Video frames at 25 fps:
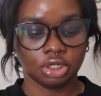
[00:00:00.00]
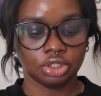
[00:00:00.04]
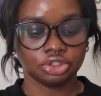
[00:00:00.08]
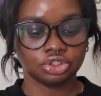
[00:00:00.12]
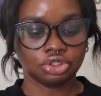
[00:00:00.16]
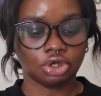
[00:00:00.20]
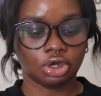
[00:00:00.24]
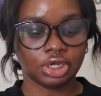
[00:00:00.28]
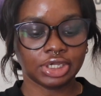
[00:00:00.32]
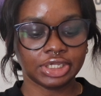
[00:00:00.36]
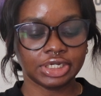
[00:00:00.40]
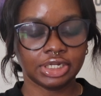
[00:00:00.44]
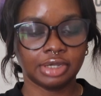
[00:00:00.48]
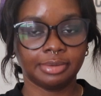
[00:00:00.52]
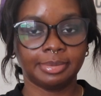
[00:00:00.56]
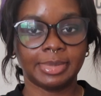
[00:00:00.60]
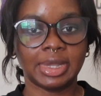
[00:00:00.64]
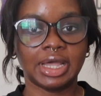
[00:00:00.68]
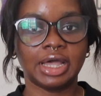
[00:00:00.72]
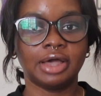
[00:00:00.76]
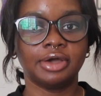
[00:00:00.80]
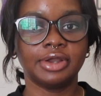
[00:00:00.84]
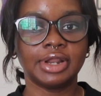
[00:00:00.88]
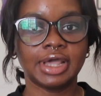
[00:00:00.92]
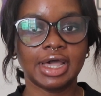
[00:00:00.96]
talking
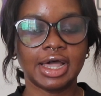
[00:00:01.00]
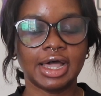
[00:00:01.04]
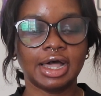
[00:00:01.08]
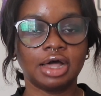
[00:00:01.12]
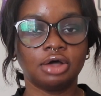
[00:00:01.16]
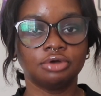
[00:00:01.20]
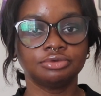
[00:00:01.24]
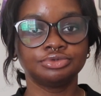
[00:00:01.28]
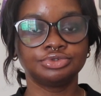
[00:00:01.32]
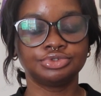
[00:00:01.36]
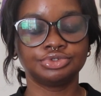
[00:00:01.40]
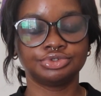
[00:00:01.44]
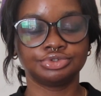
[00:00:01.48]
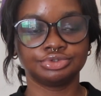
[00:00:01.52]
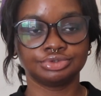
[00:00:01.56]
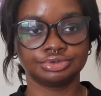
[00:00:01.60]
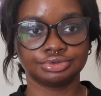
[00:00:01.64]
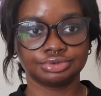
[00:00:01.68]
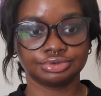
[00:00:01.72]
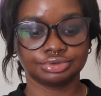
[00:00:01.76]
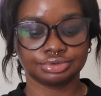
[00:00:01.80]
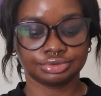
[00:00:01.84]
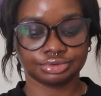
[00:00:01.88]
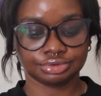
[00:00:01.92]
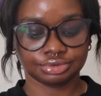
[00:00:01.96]
about how
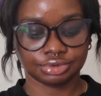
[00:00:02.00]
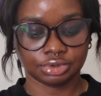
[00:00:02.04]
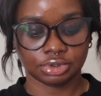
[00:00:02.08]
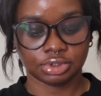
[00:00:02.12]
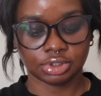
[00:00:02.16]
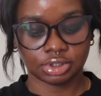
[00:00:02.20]
to